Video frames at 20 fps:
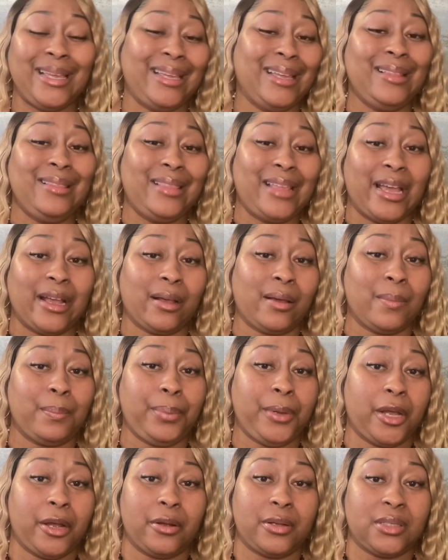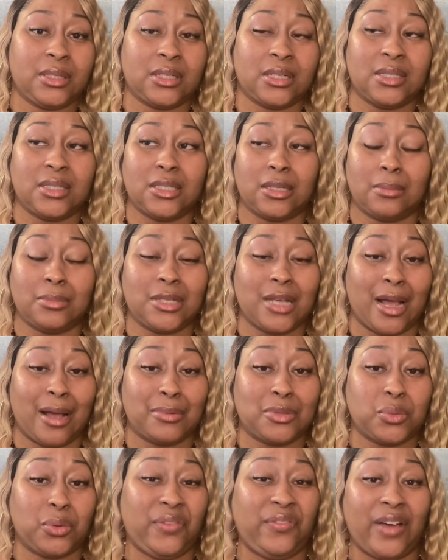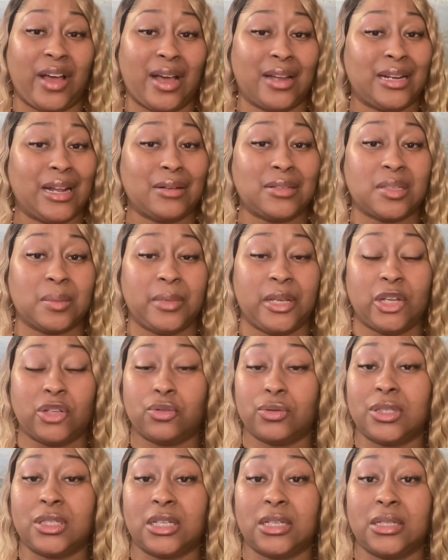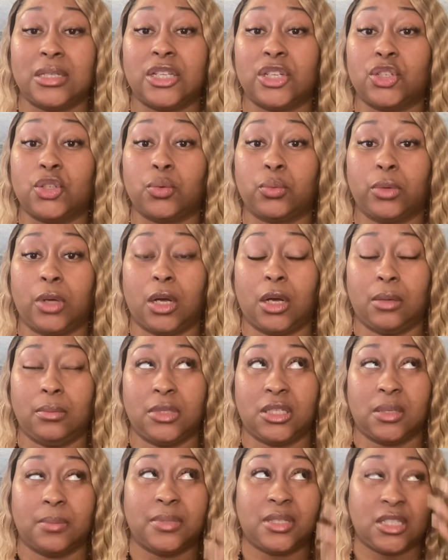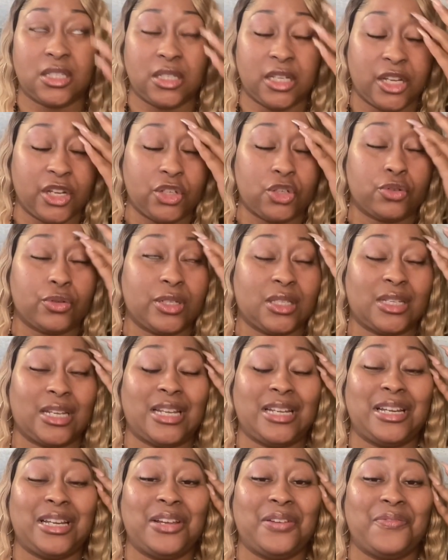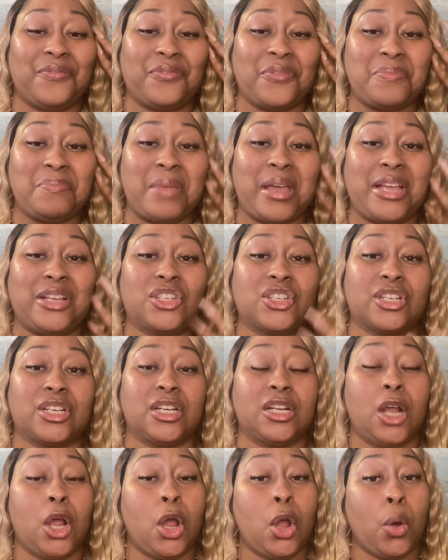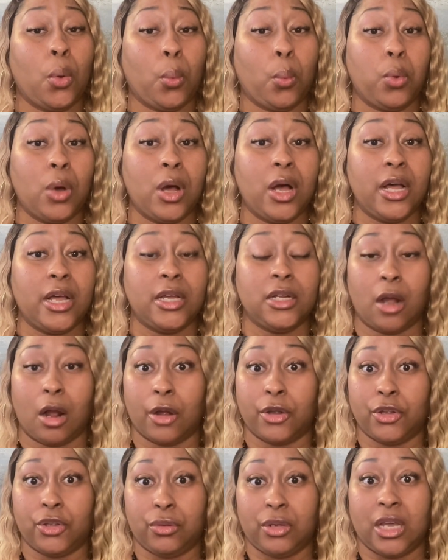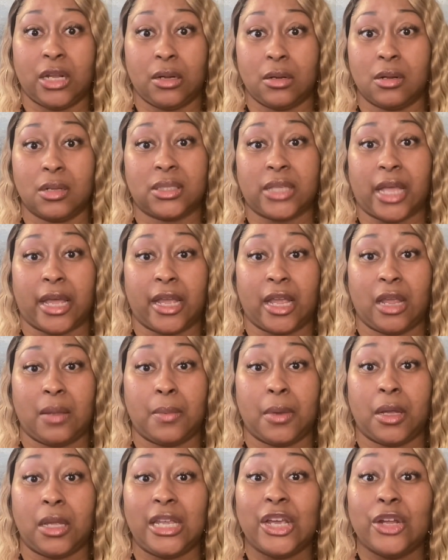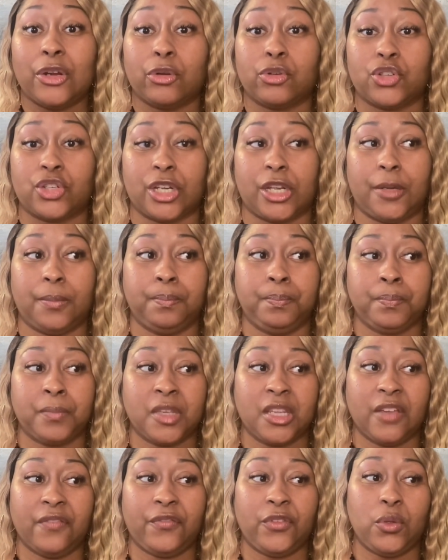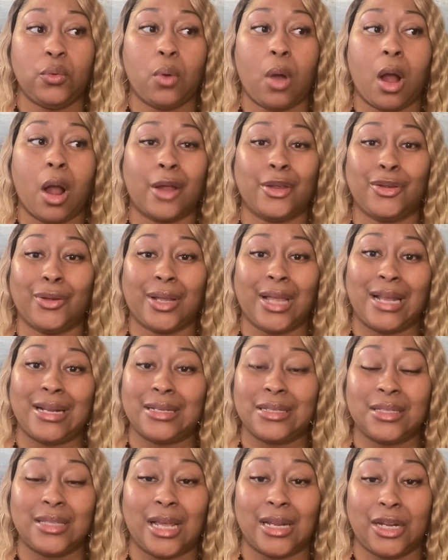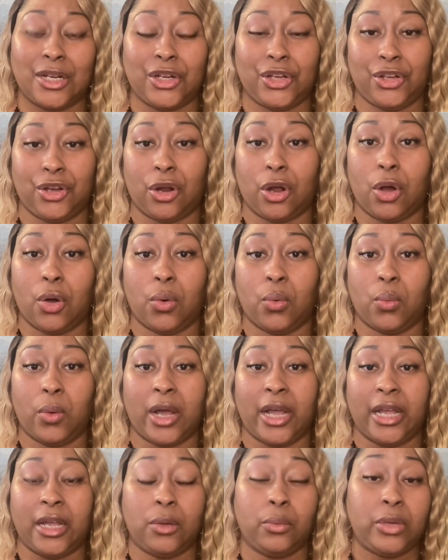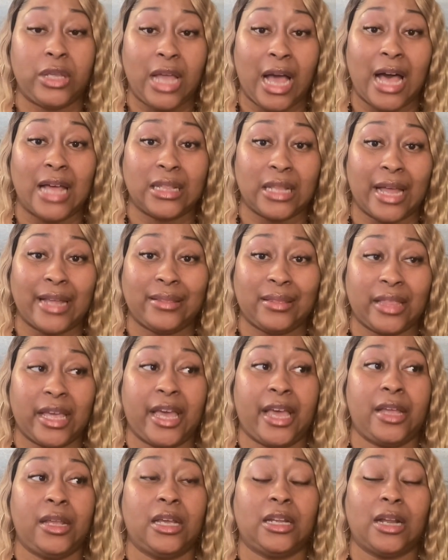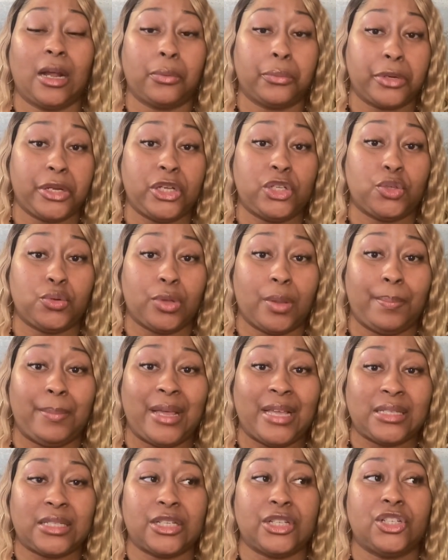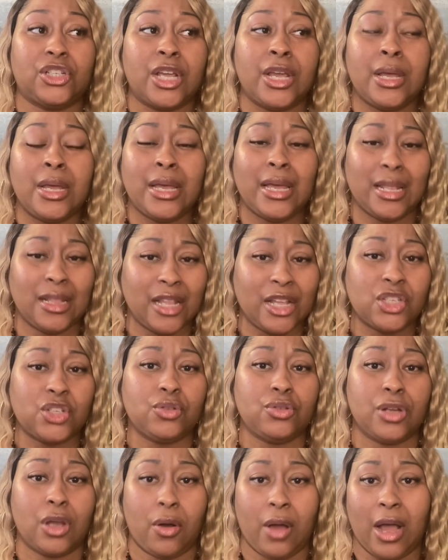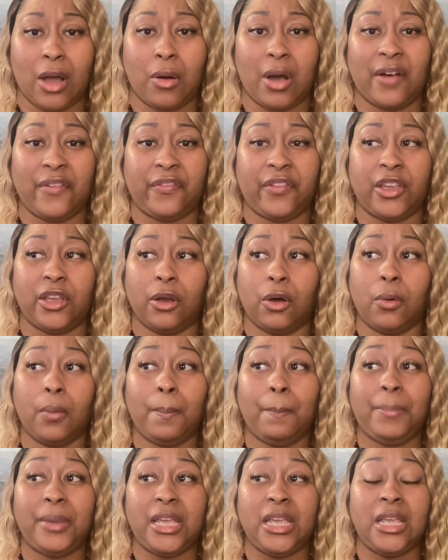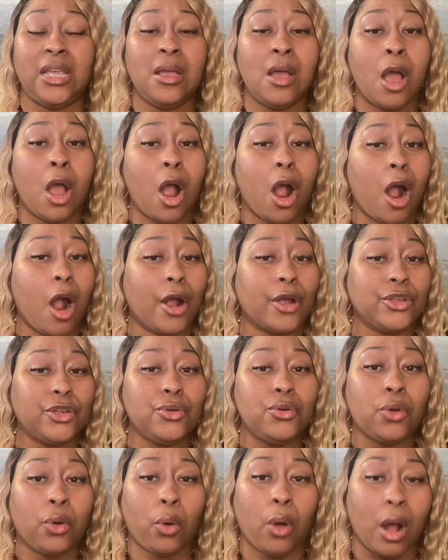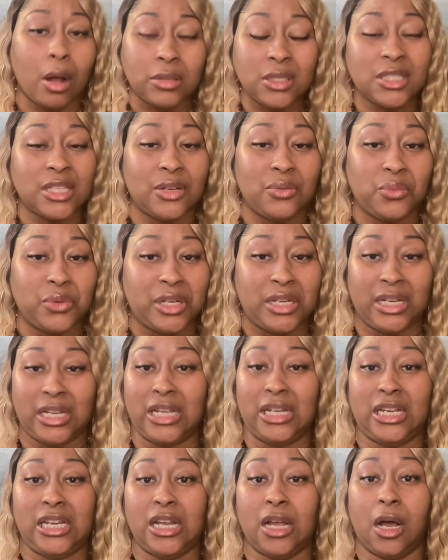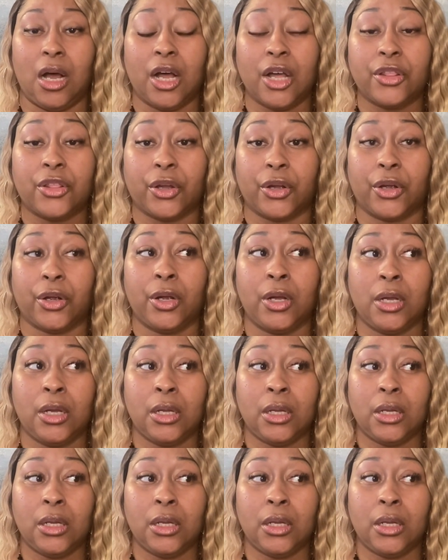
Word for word: in that comparison, sometimes we find out some interesting situ- uh, some interesting information. One, are you getting the same energy? If you are, you're kind of standing in your own way. We highlight that and I read you the message and let you know how I feel. B, are you crossing with any other